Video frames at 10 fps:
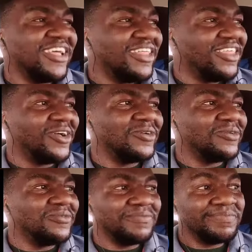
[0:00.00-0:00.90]
they'll
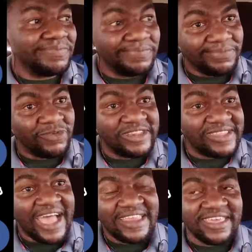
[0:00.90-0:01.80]

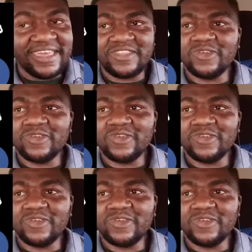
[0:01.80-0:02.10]
retaliate